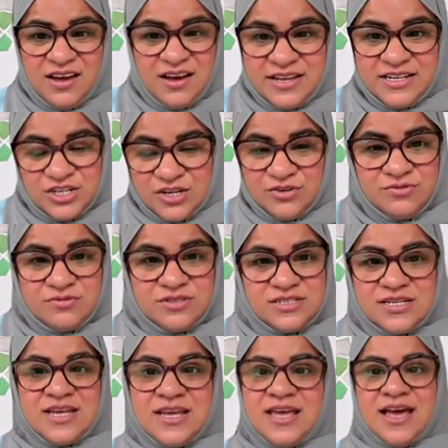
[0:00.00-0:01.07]
So this
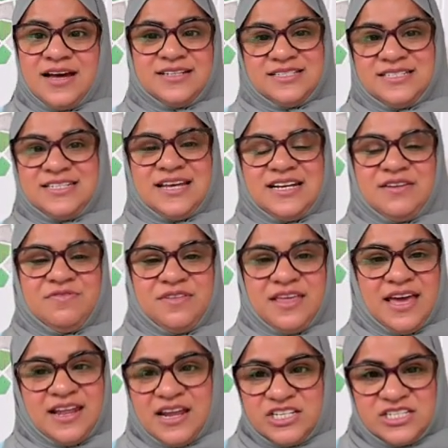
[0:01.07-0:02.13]
idea of understanding
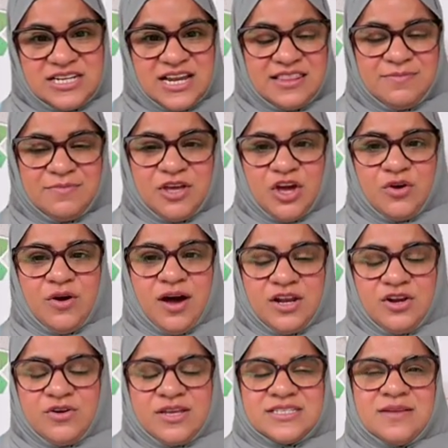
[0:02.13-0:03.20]
everything,
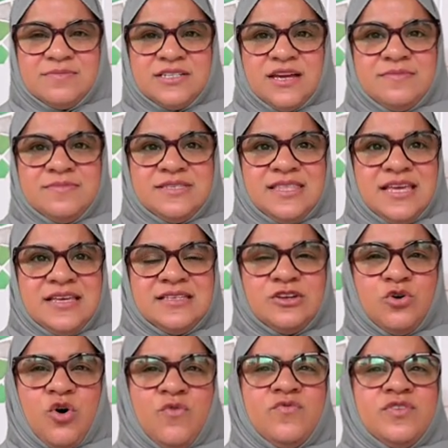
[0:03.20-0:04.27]
I don't
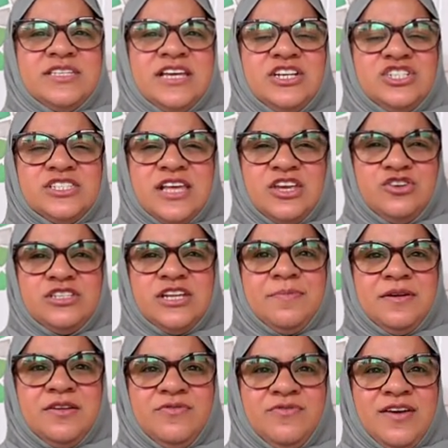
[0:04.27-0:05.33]
understand everything, and I just let
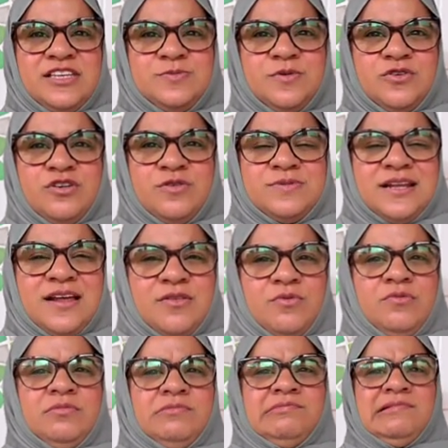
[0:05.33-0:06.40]
them go. I look at
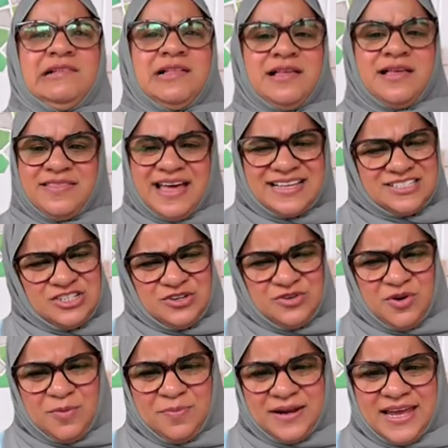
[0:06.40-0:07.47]
sometimes things or
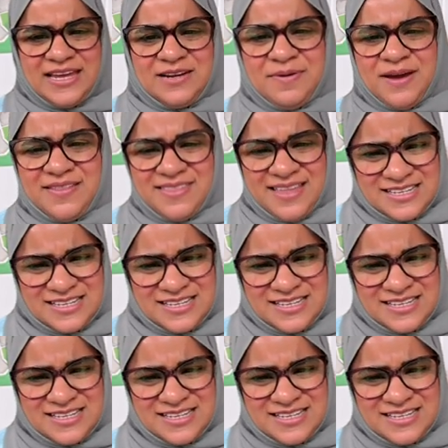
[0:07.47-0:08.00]
conversations that used to happen in